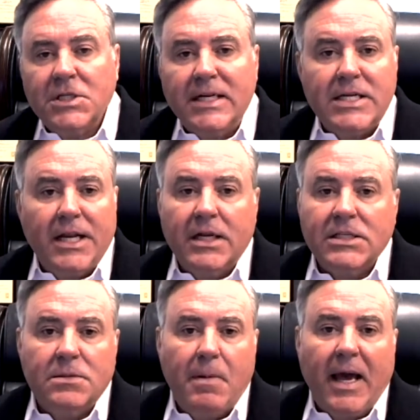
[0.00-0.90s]
continue to
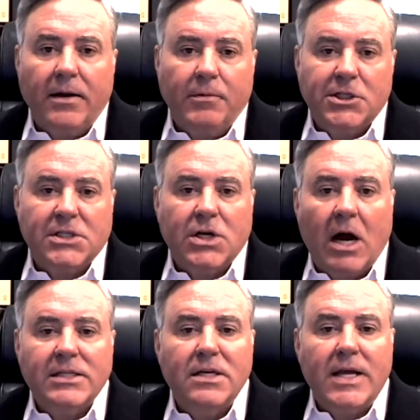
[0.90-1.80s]
spend, which is
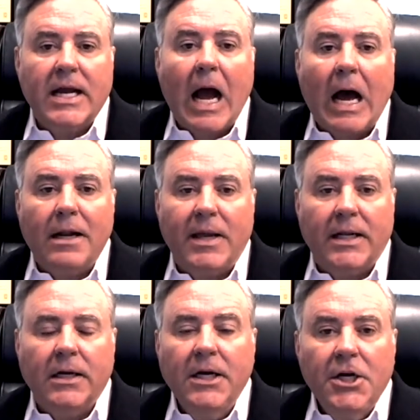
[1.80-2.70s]
causing the economy to